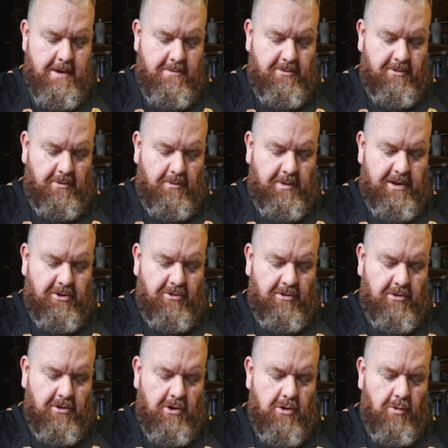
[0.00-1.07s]
So we shall
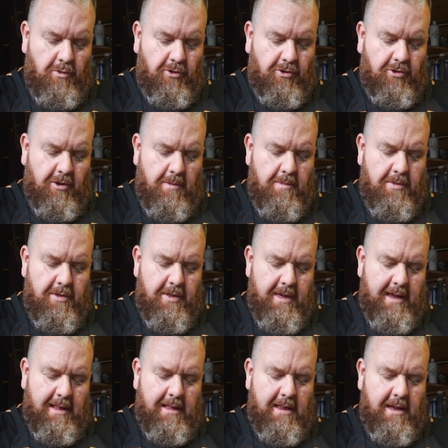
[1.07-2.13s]
go
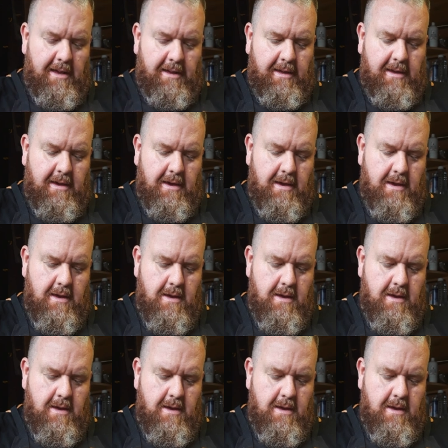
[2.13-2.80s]
something like